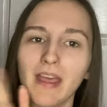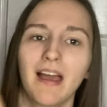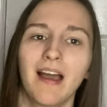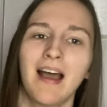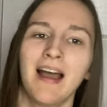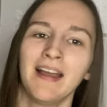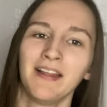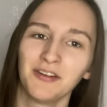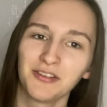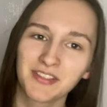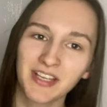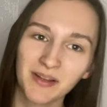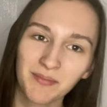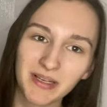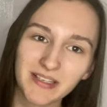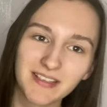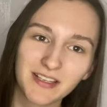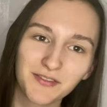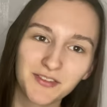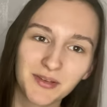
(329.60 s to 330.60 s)
I entertain
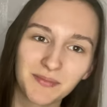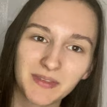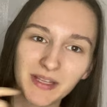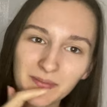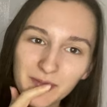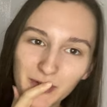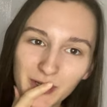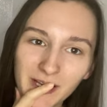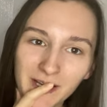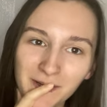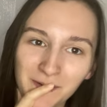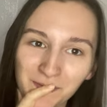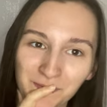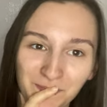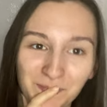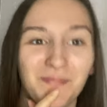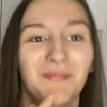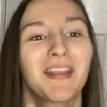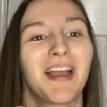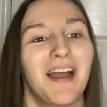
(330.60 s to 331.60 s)
myself sometimes, okay?
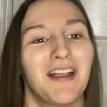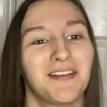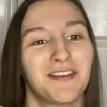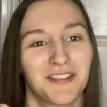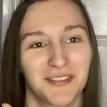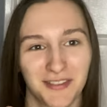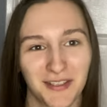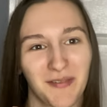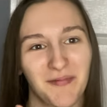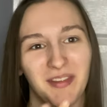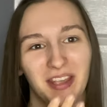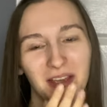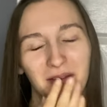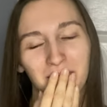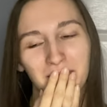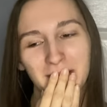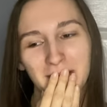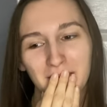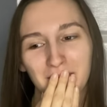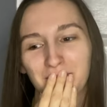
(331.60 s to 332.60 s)
Just
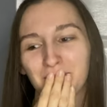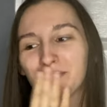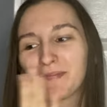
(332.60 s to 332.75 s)
sometimes.